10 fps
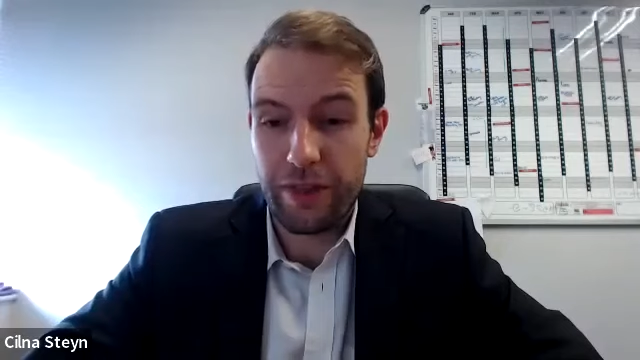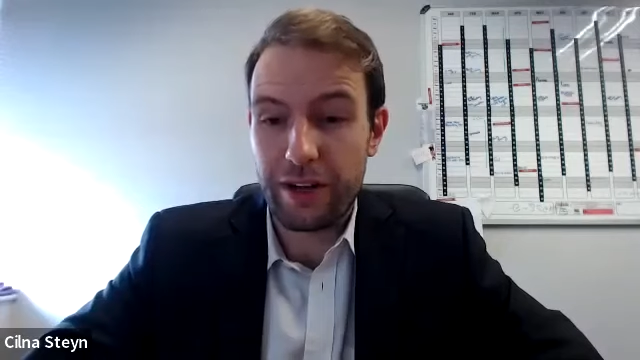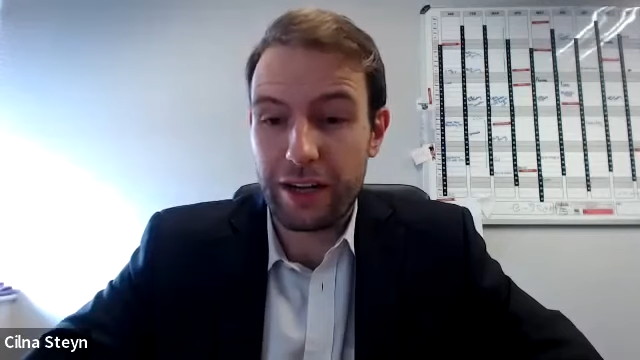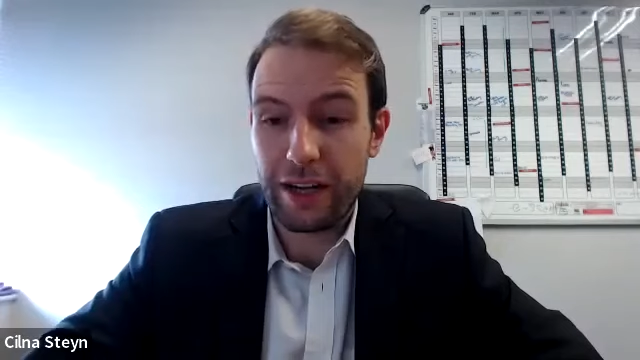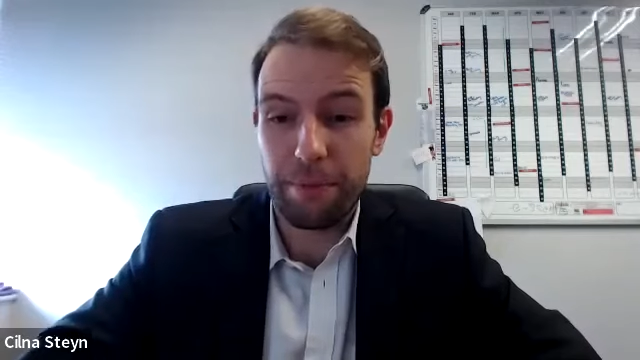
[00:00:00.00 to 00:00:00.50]

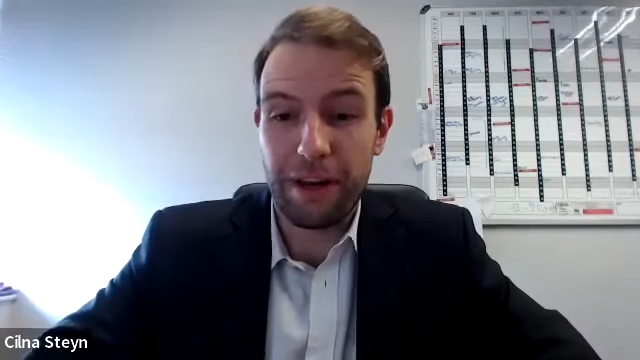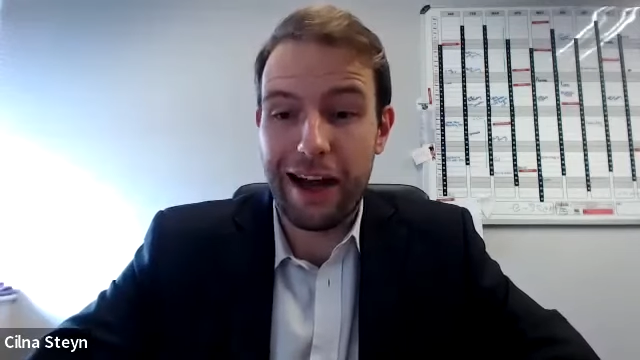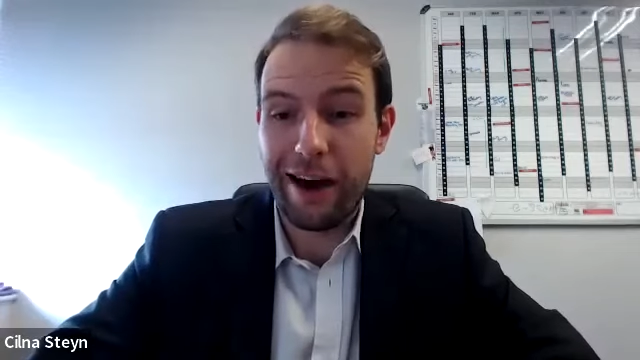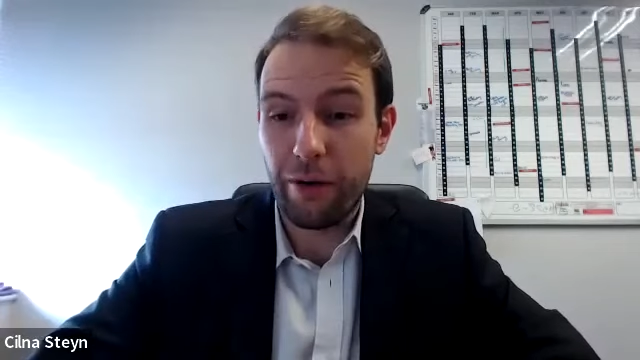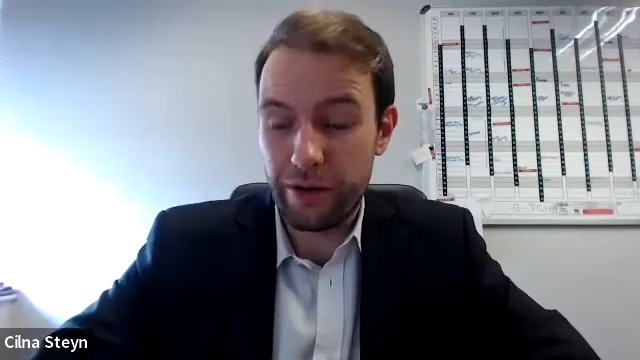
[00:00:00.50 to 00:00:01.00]
within a couple of
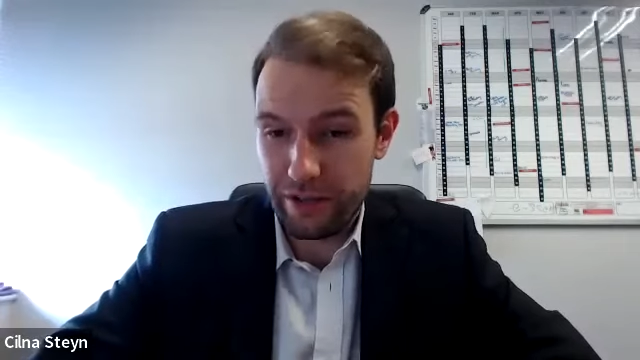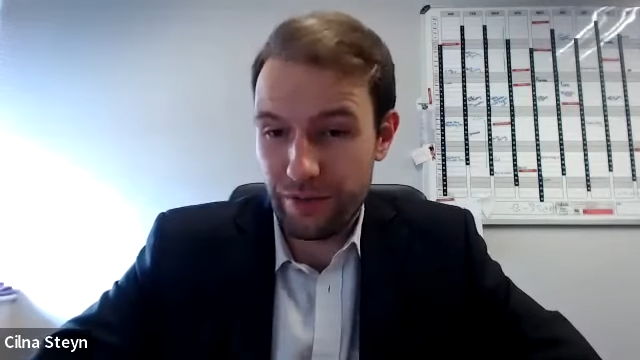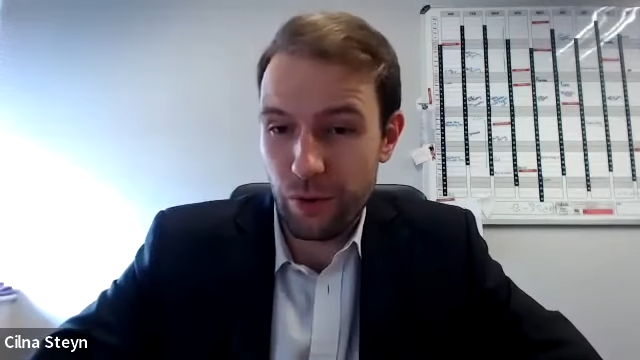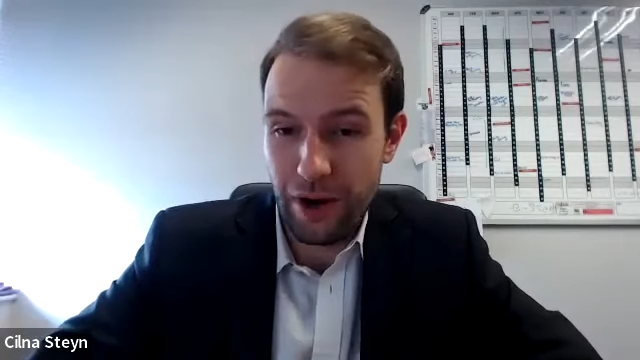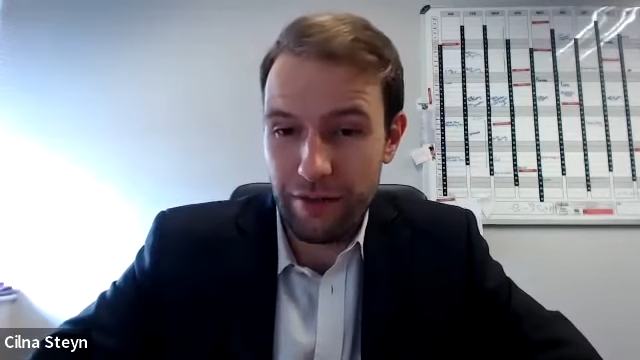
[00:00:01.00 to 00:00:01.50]
hours
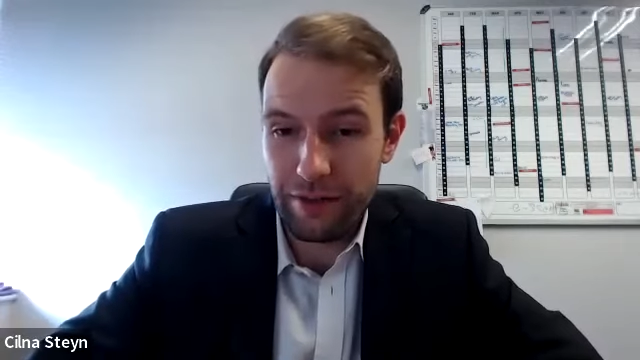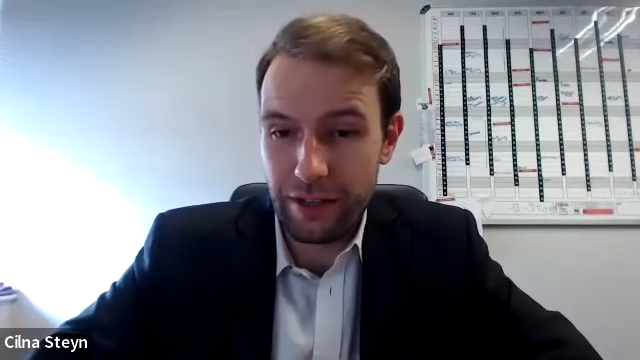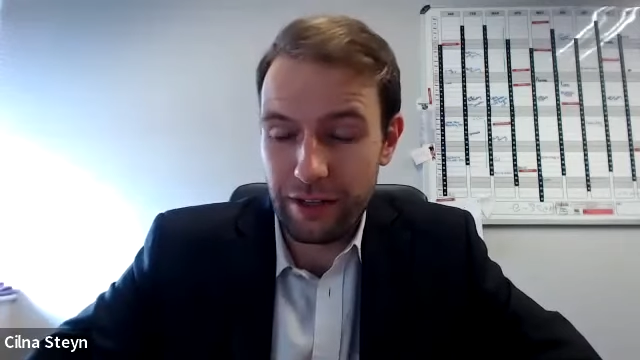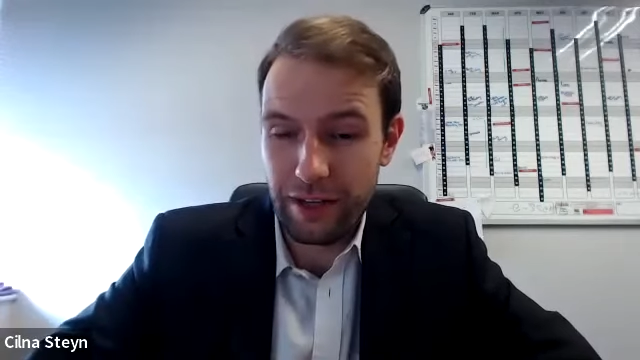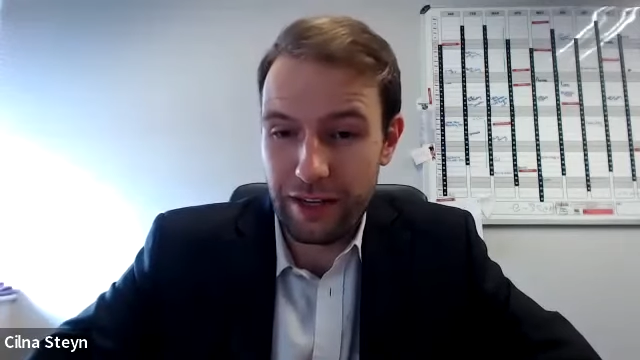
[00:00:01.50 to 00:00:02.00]
if you have
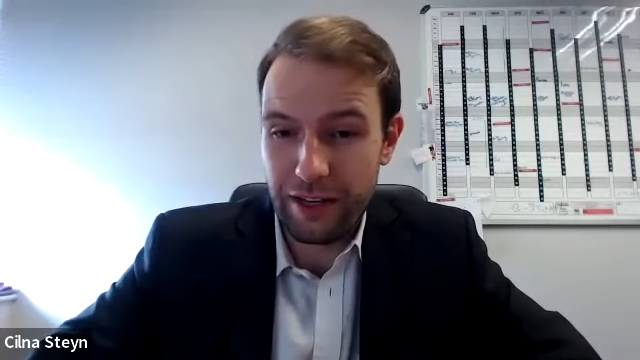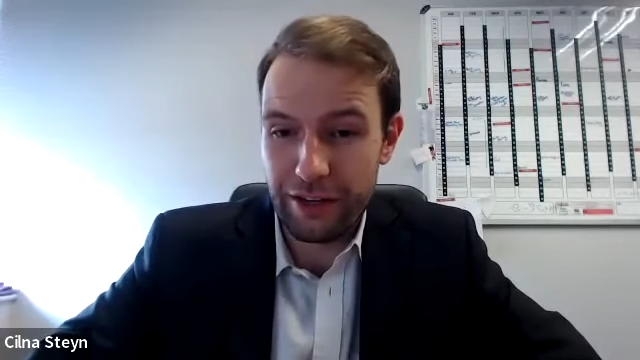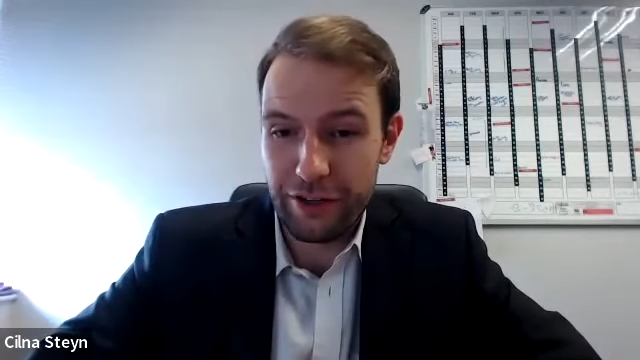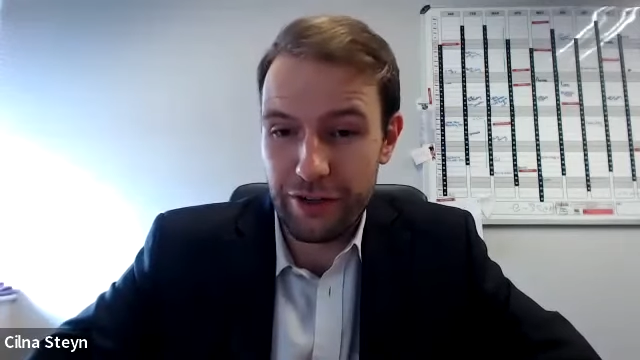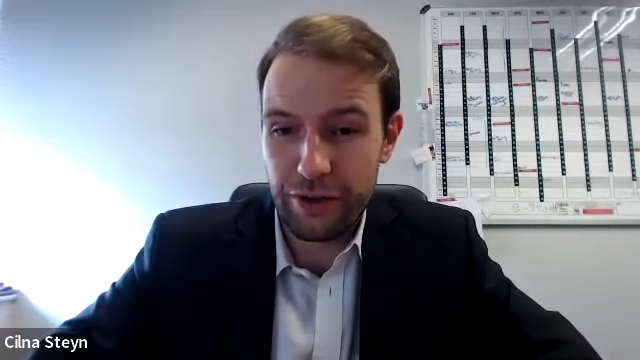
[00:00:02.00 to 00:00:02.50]

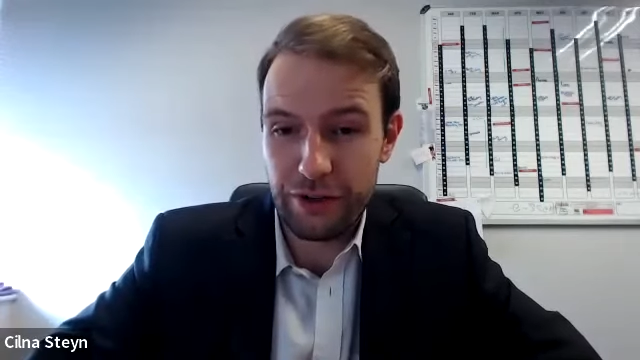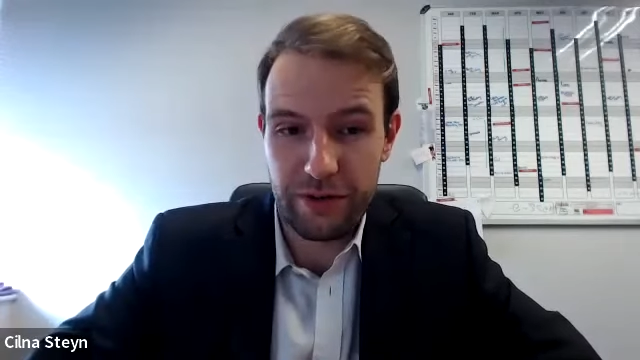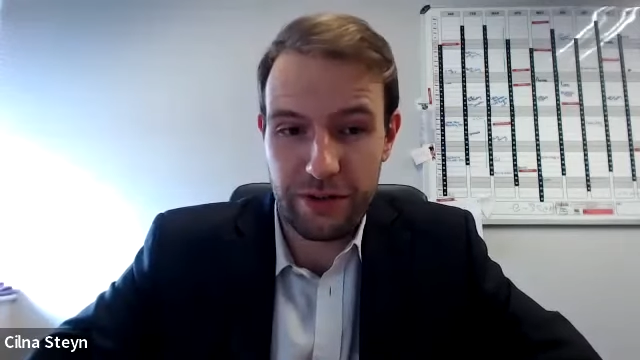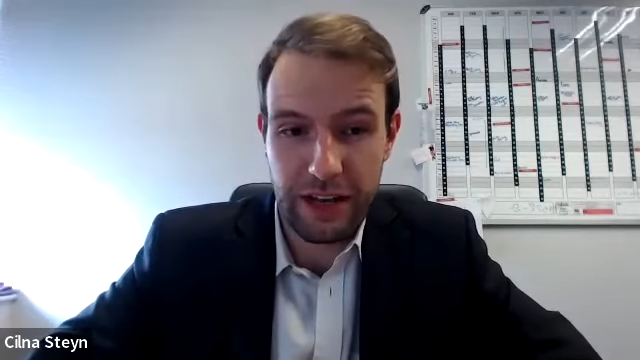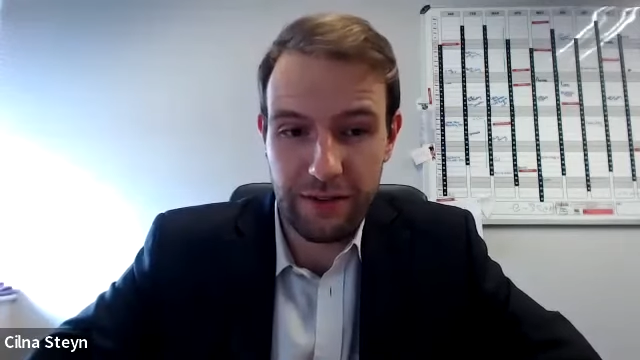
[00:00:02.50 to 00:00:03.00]
an attorney
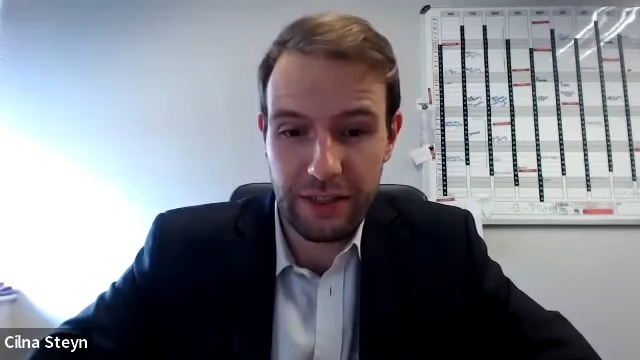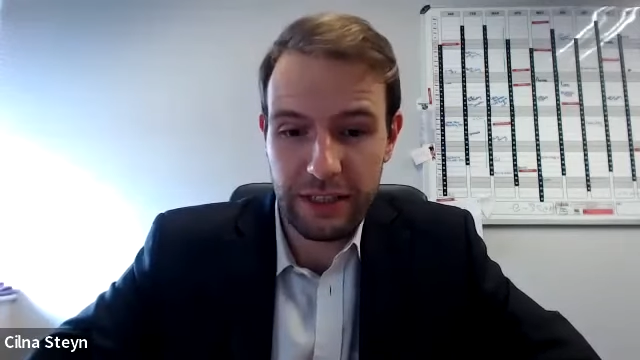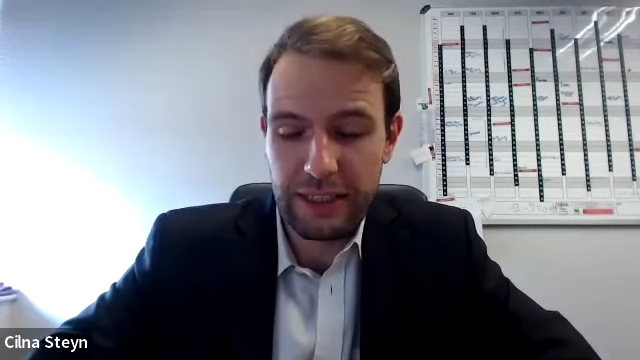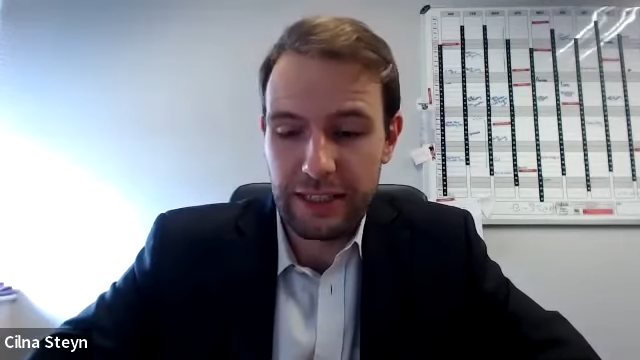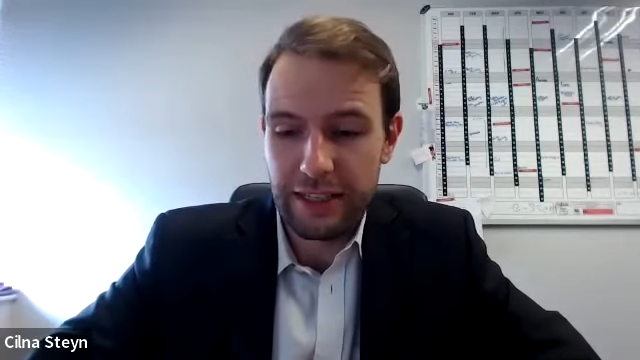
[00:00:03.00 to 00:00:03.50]
who's clever.